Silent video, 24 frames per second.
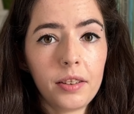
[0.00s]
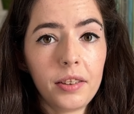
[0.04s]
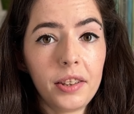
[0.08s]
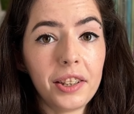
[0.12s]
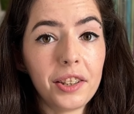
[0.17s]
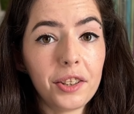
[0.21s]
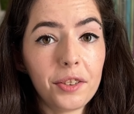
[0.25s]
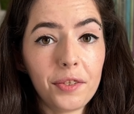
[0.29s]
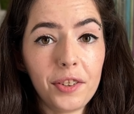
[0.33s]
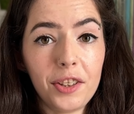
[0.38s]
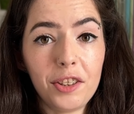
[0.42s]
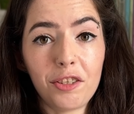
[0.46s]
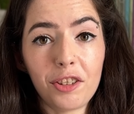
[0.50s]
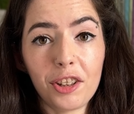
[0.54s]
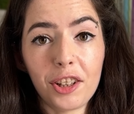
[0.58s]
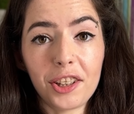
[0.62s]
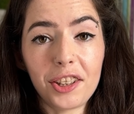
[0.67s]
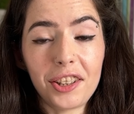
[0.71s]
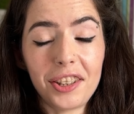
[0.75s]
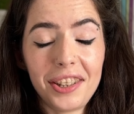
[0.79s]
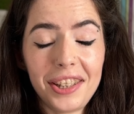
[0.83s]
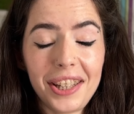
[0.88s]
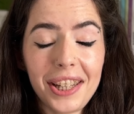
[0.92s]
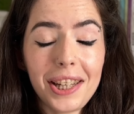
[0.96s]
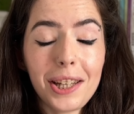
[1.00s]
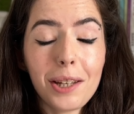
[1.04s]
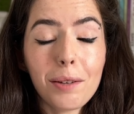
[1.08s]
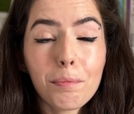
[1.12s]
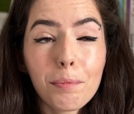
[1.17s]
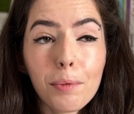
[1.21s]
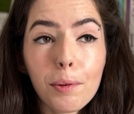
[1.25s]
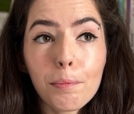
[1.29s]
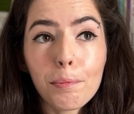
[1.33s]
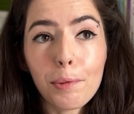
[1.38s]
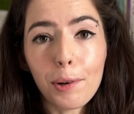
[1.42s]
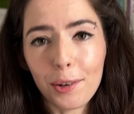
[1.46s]
These feature
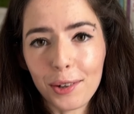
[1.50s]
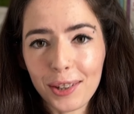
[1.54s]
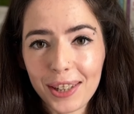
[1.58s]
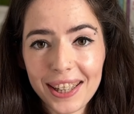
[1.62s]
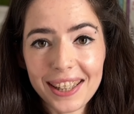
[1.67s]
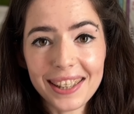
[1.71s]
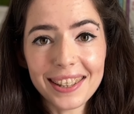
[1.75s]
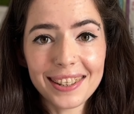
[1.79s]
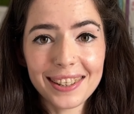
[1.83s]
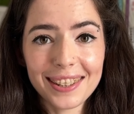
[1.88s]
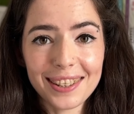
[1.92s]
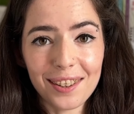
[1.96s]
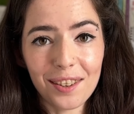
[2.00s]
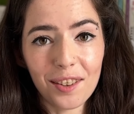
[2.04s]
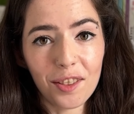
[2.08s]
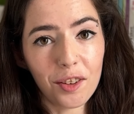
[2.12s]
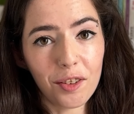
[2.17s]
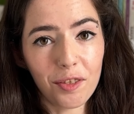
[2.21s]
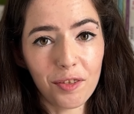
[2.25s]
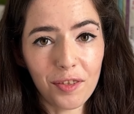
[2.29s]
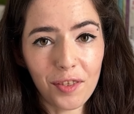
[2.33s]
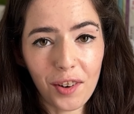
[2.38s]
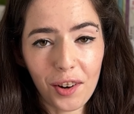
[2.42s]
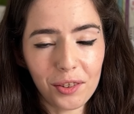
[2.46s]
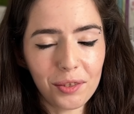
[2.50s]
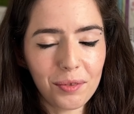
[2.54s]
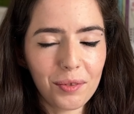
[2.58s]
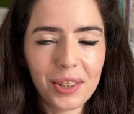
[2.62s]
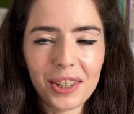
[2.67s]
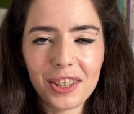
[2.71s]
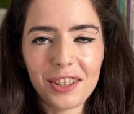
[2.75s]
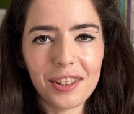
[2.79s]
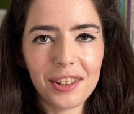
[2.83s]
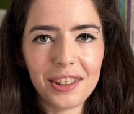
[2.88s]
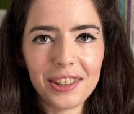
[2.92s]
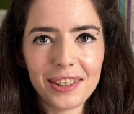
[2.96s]
deep pockets on the front,
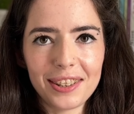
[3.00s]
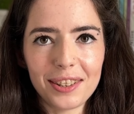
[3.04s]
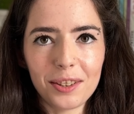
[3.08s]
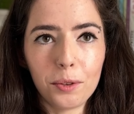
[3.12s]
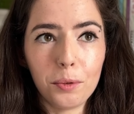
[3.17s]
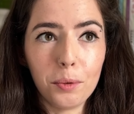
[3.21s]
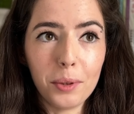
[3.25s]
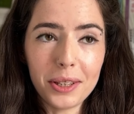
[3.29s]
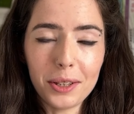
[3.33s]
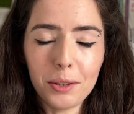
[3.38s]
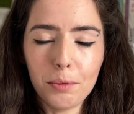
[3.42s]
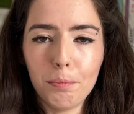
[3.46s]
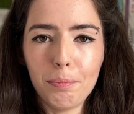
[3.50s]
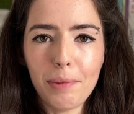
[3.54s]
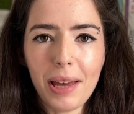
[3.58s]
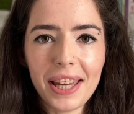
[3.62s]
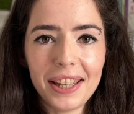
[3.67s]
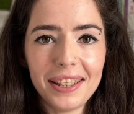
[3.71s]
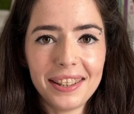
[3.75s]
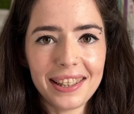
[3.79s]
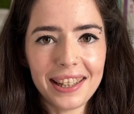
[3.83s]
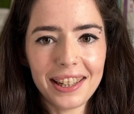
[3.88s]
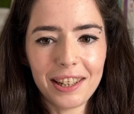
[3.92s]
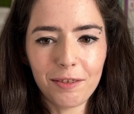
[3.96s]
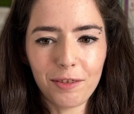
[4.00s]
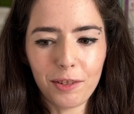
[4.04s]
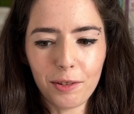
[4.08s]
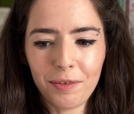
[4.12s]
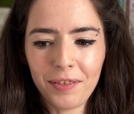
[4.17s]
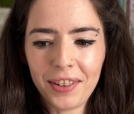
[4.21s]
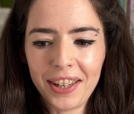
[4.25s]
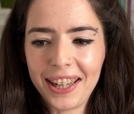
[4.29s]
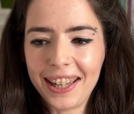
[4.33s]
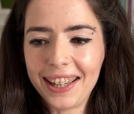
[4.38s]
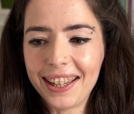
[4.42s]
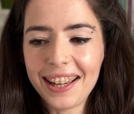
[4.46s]
which is always amazing for
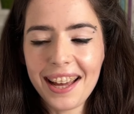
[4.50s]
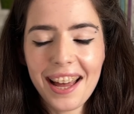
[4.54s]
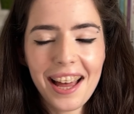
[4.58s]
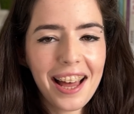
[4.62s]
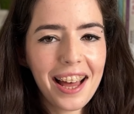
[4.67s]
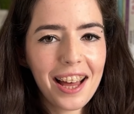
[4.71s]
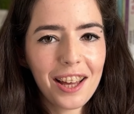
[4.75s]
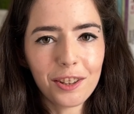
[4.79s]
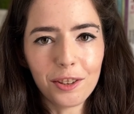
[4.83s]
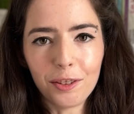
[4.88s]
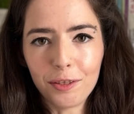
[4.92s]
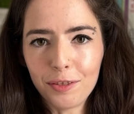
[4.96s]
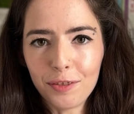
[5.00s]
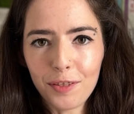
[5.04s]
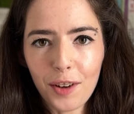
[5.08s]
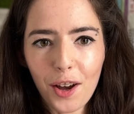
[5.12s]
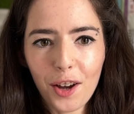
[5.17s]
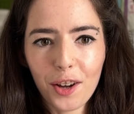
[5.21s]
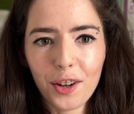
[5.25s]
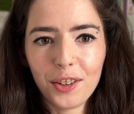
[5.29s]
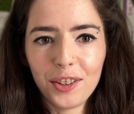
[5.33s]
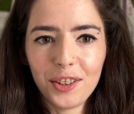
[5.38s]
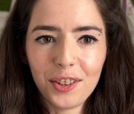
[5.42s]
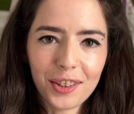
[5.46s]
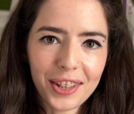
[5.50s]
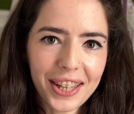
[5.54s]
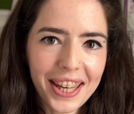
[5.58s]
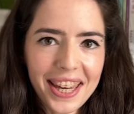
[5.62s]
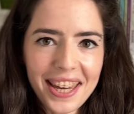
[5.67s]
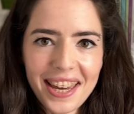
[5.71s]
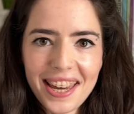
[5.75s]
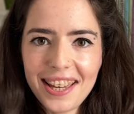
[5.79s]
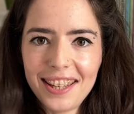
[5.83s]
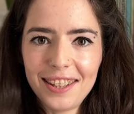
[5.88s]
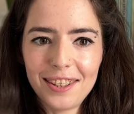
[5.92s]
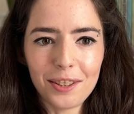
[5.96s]
fitting your phone, your
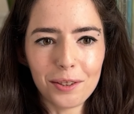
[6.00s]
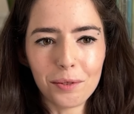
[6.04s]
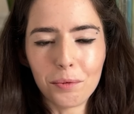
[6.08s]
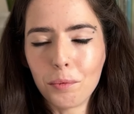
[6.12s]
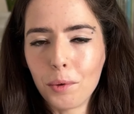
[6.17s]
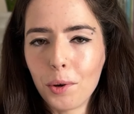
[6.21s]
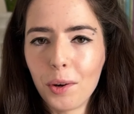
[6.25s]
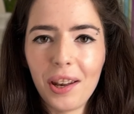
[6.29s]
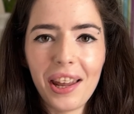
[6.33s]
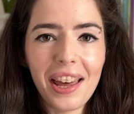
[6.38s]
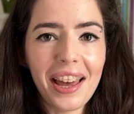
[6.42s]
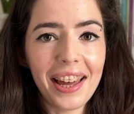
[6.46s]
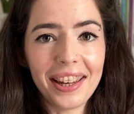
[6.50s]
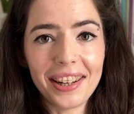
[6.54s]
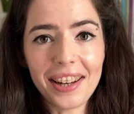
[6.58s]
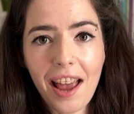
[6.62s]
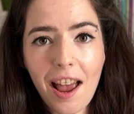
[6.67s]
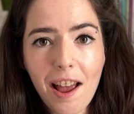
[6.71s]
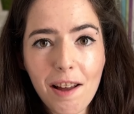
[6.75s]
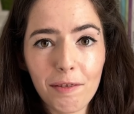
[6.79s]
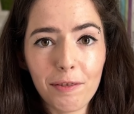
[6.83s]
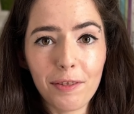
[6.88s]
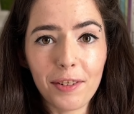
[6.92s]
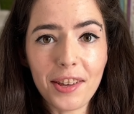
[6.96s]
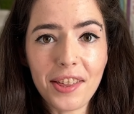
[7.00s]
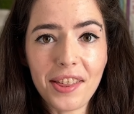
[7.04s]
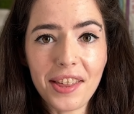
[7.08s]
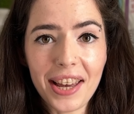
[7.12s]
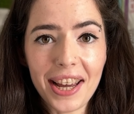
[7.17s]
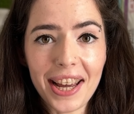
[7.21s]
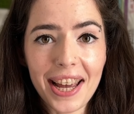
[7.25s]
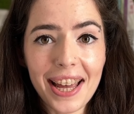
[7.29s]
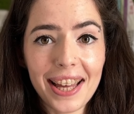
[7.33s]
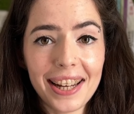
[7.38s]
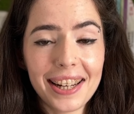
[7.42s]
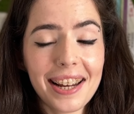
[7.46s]
keys, your wallet, and everything
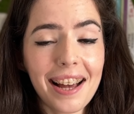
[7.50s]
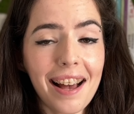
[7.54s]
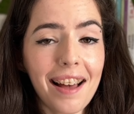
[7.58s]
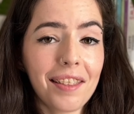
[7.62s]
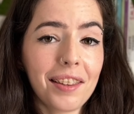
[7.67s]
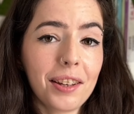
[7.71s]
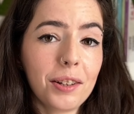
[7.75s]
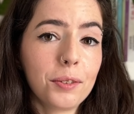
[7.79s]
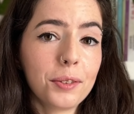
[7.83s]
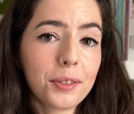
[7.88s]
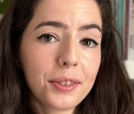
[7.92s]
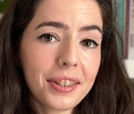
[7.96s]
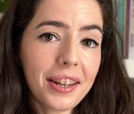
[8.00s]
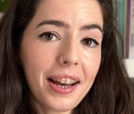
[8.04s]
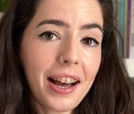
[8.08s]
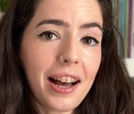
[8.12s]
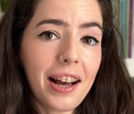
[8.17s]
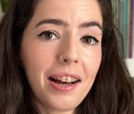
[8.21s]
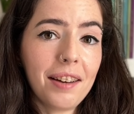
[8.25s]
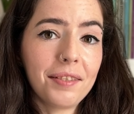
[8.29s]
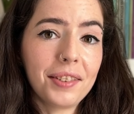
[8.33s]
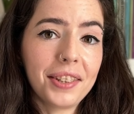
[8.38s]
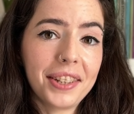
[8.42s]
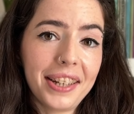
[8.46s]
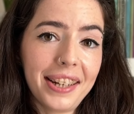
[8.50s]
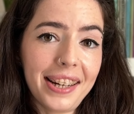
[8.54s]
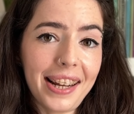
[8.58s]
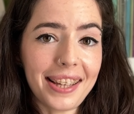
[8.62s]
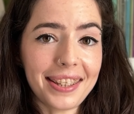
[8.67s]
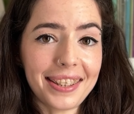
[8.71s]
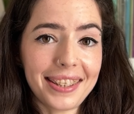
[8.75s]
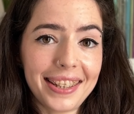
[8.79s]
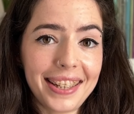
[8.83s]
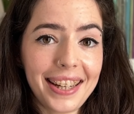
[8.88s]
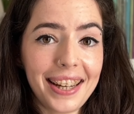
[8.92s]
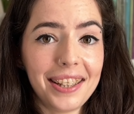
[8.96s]
in. And they also have an
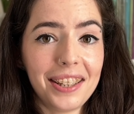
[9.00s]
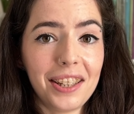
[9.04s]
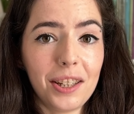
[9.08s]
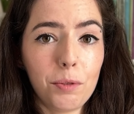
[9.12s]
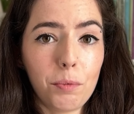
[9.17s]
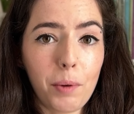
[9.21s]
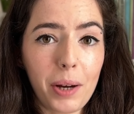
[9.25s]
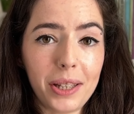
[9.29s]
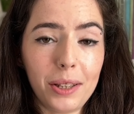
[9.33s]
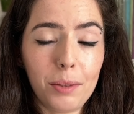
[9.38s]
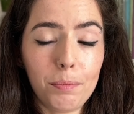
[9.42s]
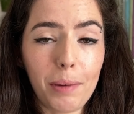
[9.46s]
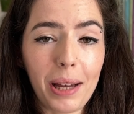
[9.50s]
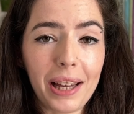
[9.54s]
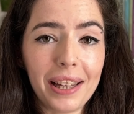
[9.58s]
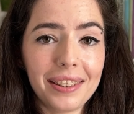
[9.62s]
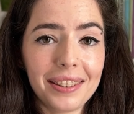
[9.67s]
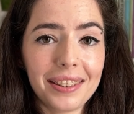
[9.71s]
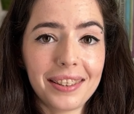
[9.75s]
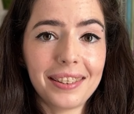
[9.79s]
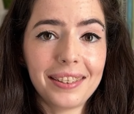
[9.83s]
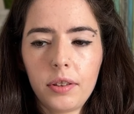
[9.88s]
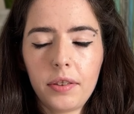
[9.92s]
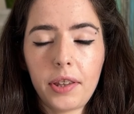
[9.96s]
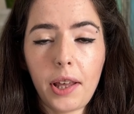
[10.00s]
elasticated waistband.